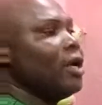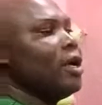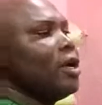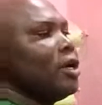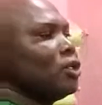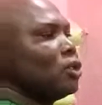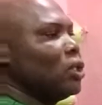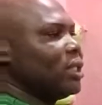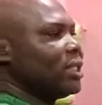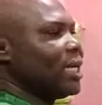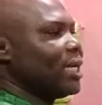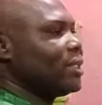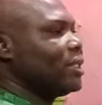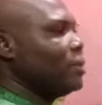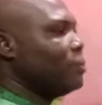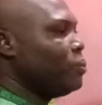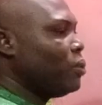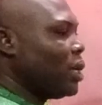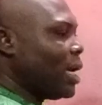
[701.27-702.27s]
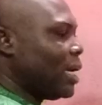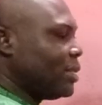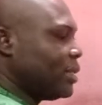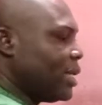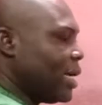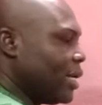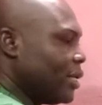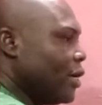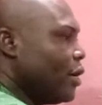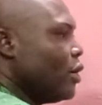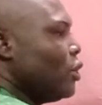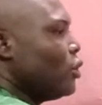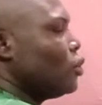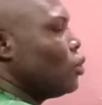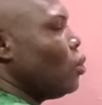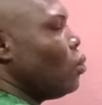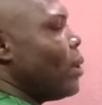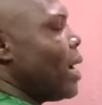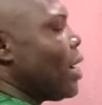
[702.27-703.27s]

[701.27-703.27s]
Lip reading: So it's as simple as that. So we are